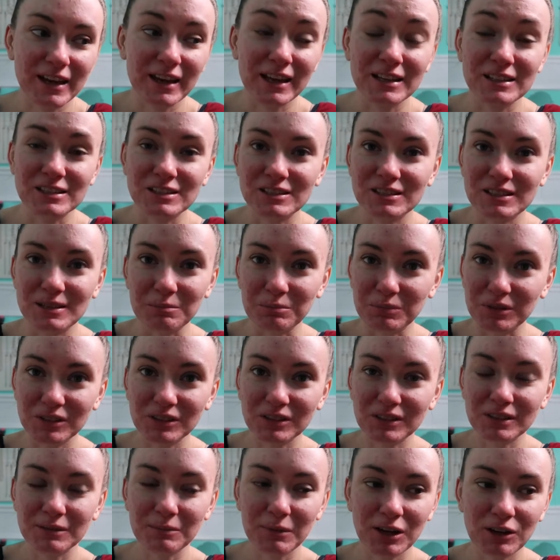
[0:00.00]
I guess,
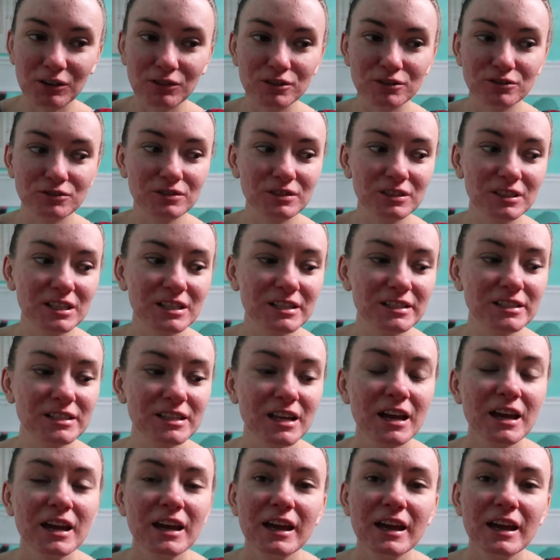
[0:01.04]
completely my grocery list.